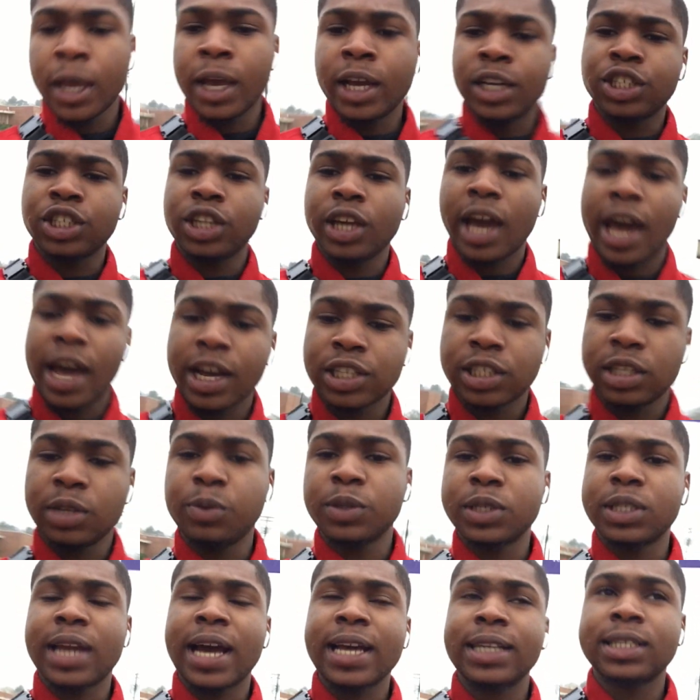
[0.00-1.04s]
And she actually
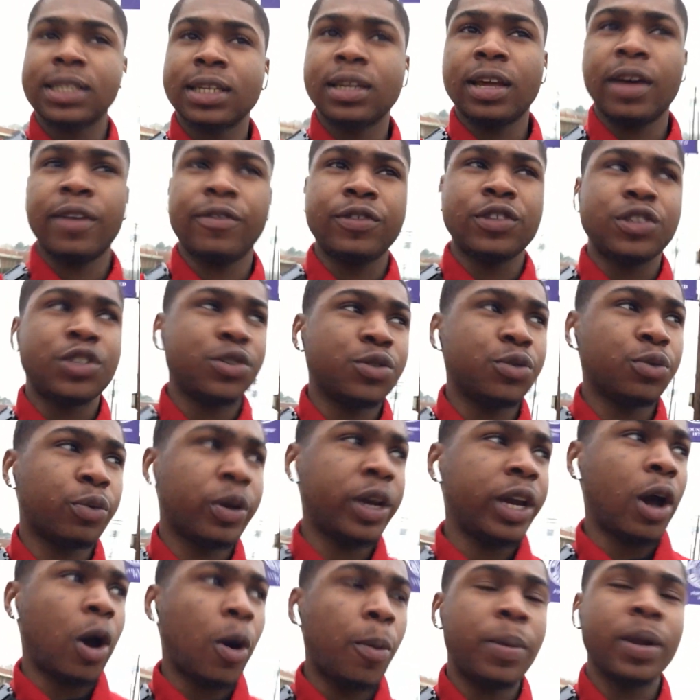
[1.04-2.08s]
was nice enough to
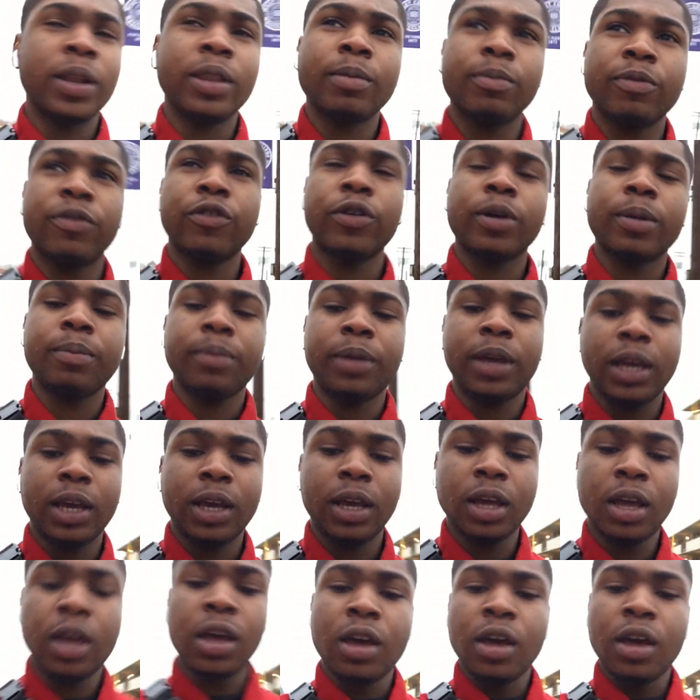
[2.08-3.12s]
reopen them for me.